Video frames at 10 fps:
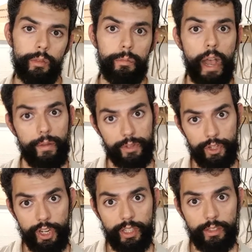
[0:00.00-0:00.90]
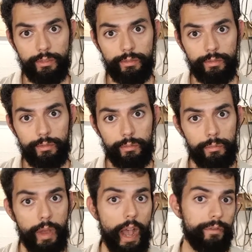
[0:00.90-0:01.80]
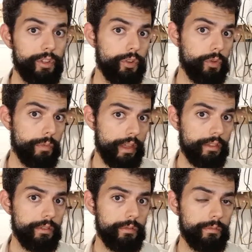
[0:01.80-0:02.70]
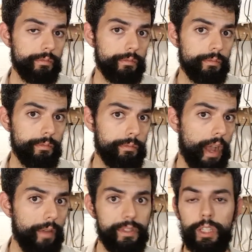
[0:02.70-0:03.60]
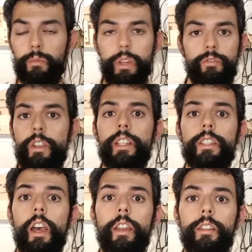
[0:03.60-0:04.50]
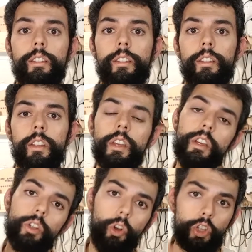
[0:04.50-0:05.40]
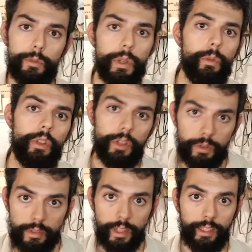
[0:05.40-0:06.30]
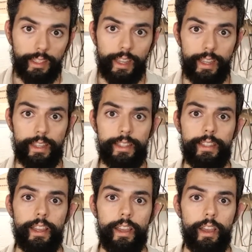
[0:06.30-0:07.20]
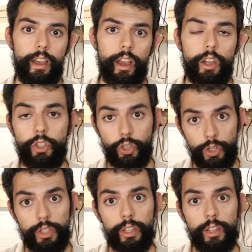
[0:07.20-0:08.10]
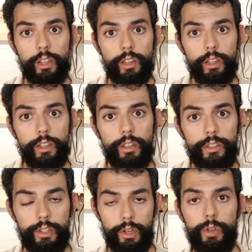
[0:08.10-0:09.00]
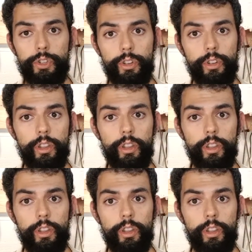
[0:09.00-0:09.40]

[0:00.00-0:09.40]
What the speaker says: Perhaps a jig, perhaps a new method, perhaps a complete redesign. Contribute what you think is a good solution